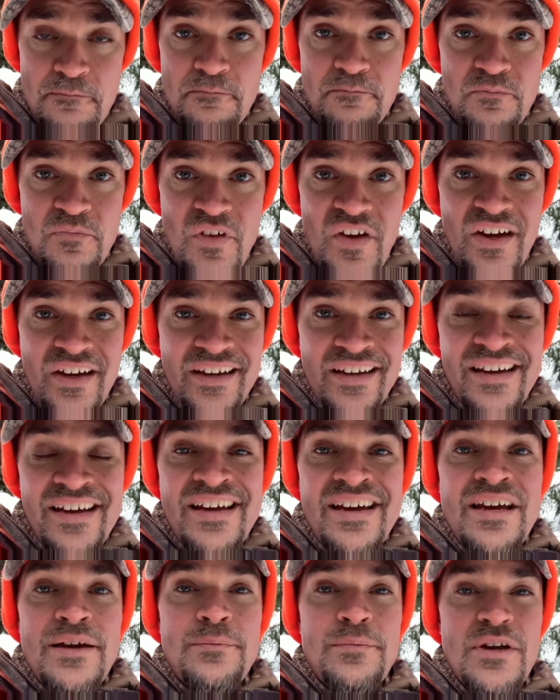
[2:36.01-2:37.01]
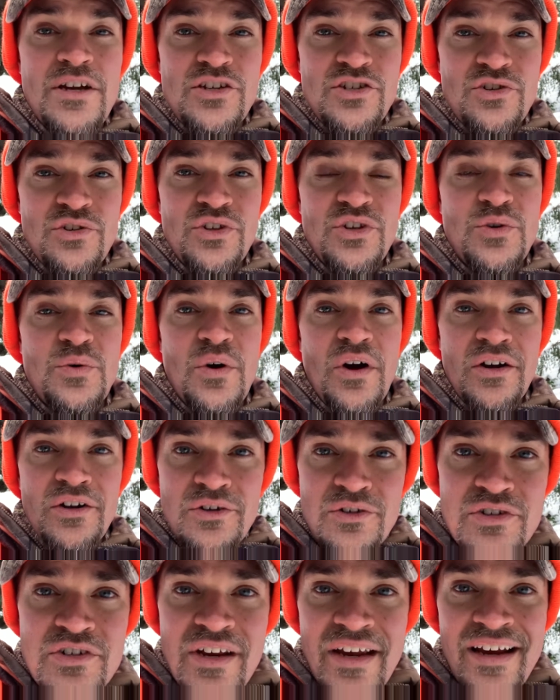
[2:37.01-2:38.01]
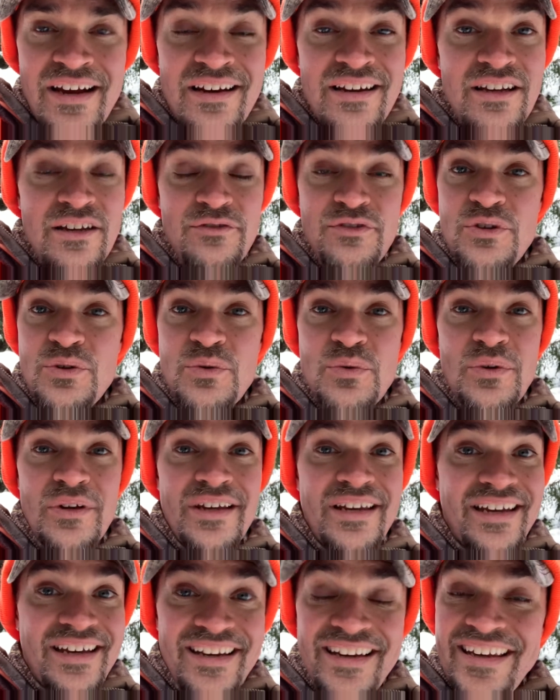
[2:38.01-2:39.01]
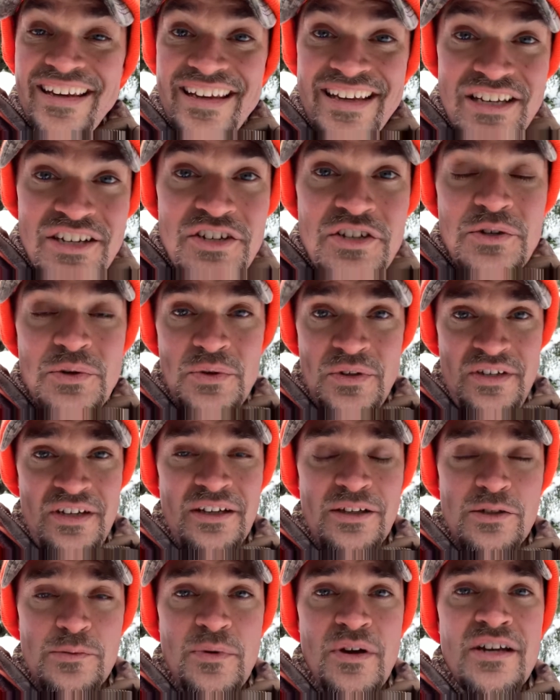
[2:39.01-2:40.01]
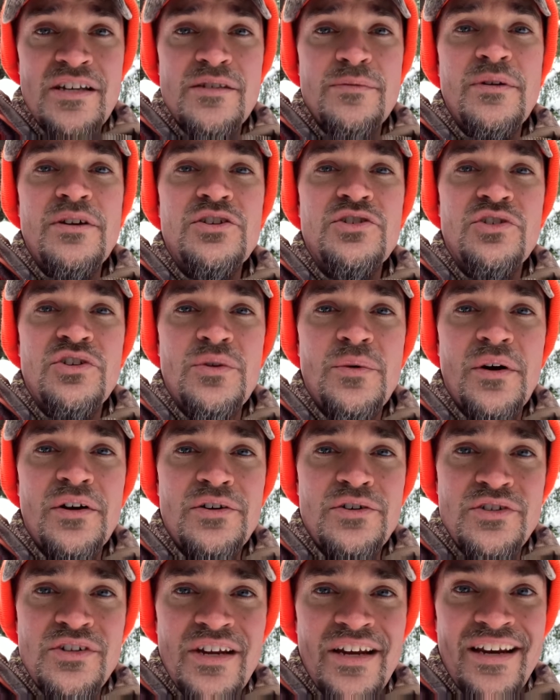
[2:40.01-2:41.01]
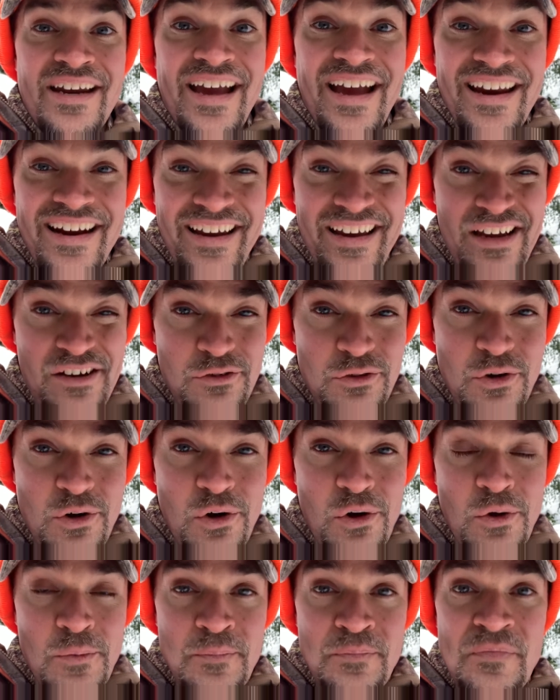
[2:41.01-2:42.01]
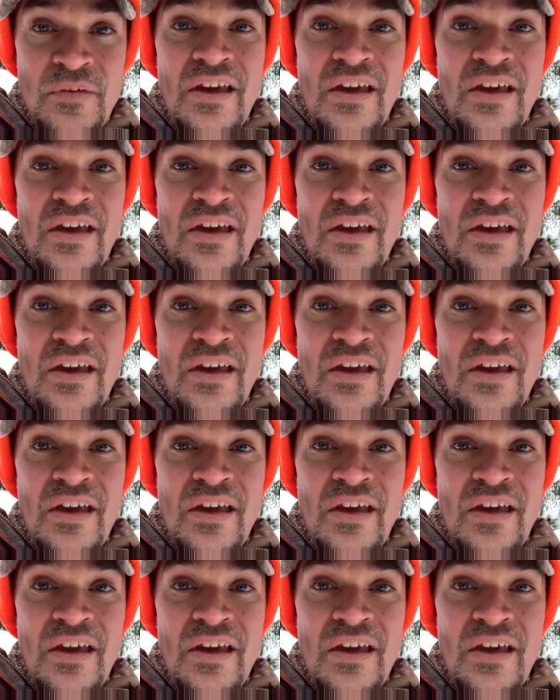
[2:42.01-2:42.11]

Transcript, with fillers: Okay, make sure that you understand if you get into the telespace, make sure you understand how to handle the call,